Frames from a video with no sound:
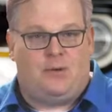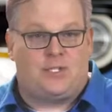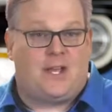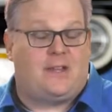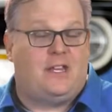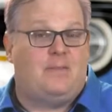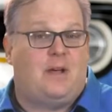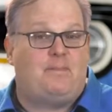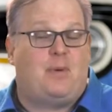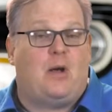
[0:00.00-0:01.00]
we're talking
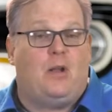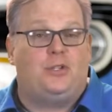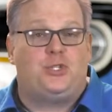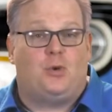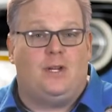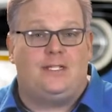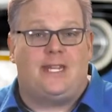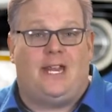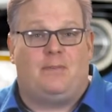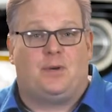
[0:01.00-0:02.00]
about ball joint
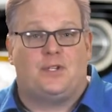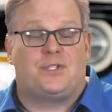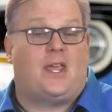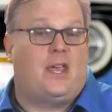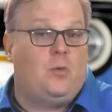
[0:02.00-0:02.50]
tapers